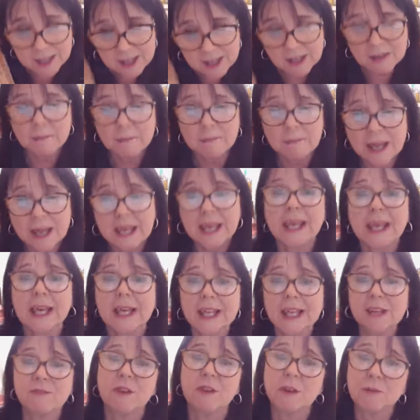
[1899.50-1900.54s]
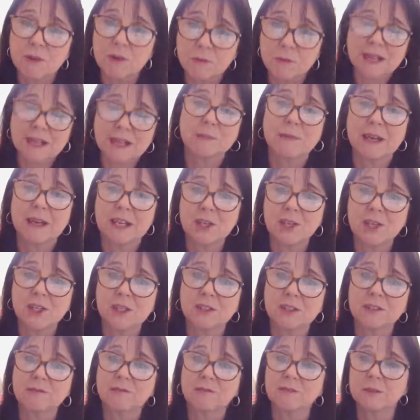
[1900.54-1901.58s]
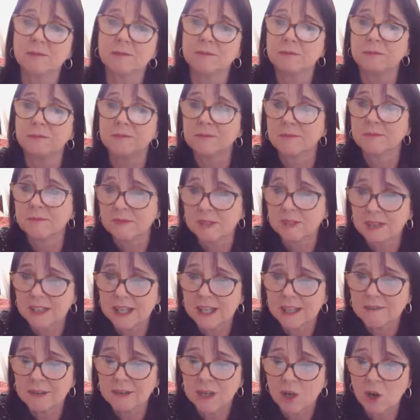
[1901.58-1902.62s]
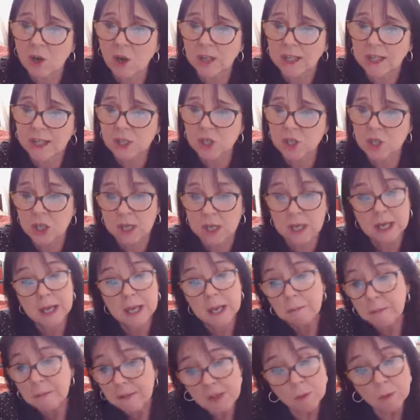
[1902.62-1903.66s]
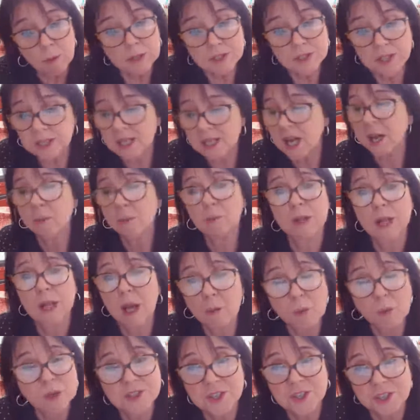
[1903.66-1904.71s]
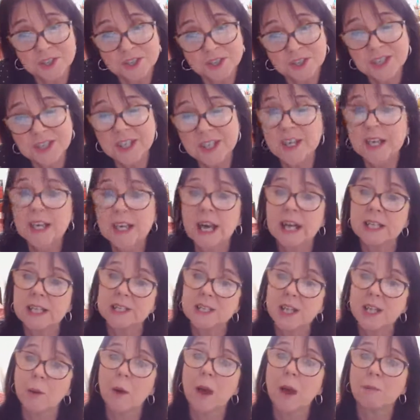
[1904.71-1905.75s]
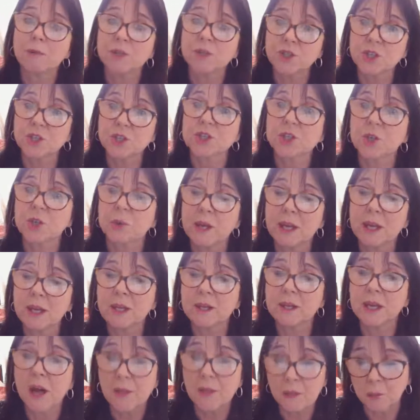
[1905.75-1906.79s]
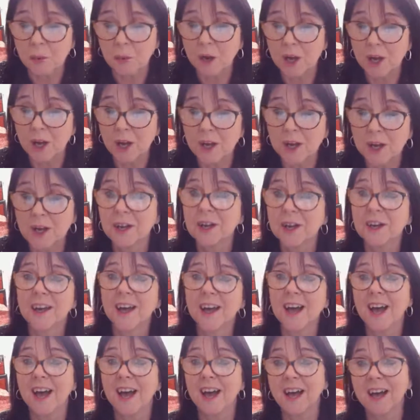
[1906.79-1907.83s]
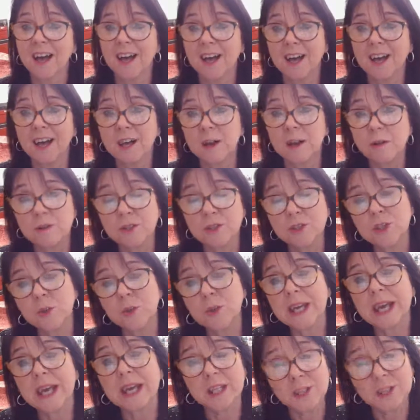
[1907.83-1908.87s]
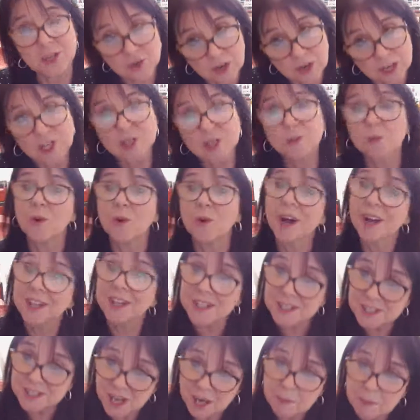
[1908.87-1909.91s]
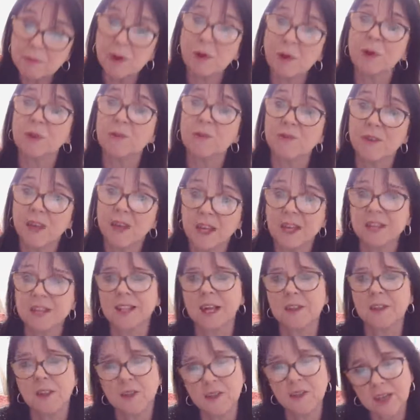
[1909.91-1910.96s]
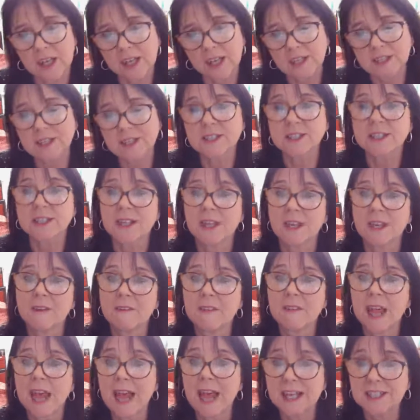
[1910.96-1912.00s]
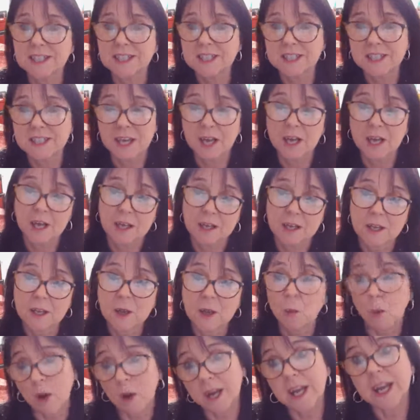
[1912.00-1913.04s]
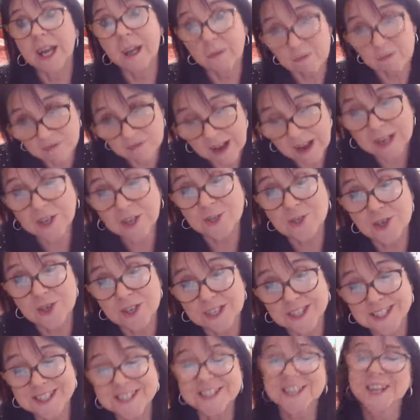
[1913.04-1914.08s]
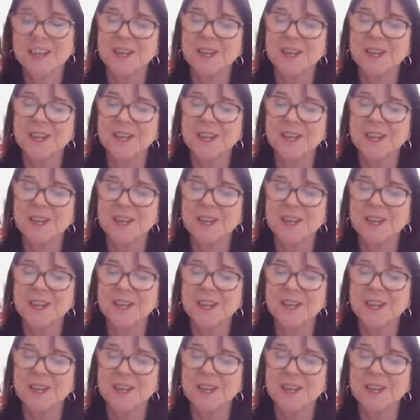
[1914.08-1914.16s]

making a living from animation from leaving college, but there was a time when I wasn't, and so I was just doing other work, and doing illustration work and typography and other things, and working in factories,